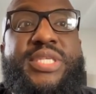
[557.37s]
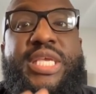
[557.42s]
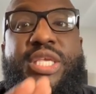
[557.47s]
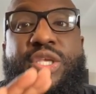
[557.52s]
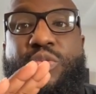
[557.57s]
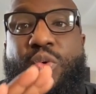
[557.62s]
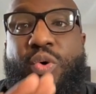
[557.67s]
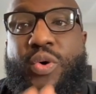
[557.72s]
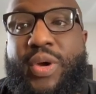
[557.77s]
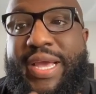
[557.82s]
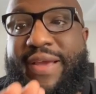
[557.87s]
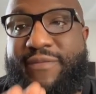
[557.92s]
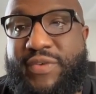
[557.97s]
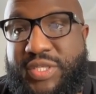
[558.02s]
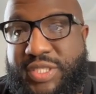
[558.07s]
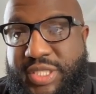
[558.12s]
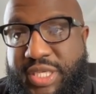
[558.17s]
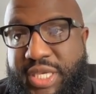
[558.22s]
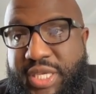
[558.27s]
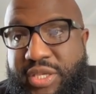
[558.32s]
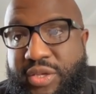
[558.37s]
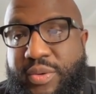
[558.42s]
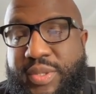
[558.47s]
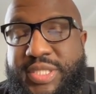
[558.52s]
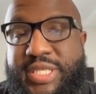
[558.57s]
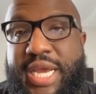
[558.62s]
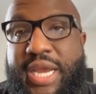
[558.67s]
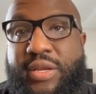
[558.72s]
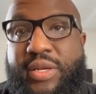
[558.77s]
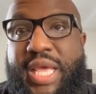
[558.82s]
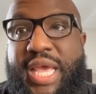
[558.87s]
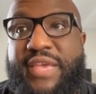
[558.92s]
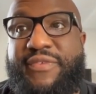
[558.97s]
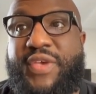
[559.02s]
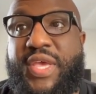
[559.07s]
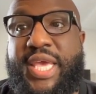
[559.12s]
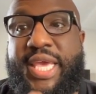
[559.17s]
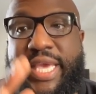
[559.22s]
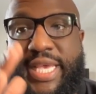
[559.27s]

that you will ever see in your entire life.